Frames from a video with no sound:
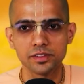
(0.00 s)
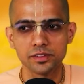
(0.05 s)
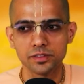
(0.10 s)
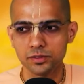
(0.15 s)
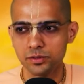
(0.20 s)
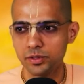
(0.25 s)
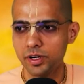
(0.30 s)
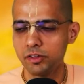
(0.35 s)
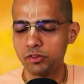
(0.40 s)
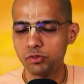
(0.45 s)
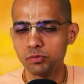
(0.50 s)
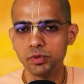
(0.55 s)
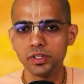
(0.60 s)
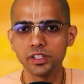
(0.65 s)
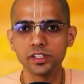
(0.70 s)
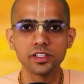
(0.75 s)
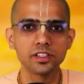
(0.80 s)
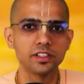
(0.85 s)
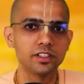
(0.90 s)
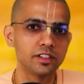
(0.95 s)
so I am
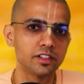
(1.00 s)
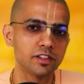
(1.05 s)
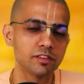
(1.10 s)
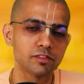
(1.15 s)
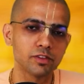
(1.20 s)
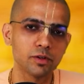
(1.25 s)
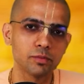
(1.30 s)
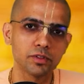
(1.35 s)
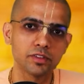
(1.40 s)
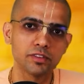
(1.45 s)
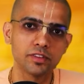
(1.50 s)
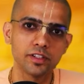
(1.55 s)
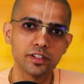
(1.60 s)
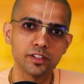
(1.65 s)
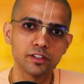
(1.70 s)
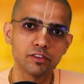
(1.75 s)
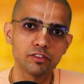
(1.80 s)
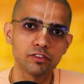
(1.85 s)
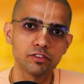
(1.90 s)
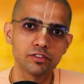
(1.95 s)
speaking here from the
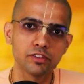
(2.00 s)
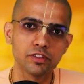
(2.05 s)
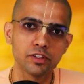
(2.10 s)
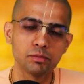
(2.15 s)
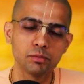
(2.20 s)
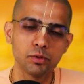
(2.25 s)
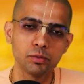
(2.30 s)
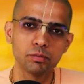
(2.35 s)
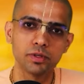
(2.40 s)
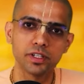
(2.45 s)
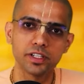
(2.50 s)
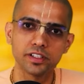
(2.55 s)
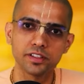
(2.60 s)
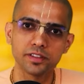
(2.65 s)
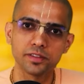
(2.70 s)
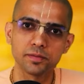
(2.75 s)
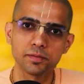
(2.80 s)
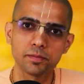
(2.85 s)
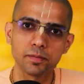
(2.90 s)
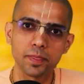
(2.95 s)
city of Mumbai,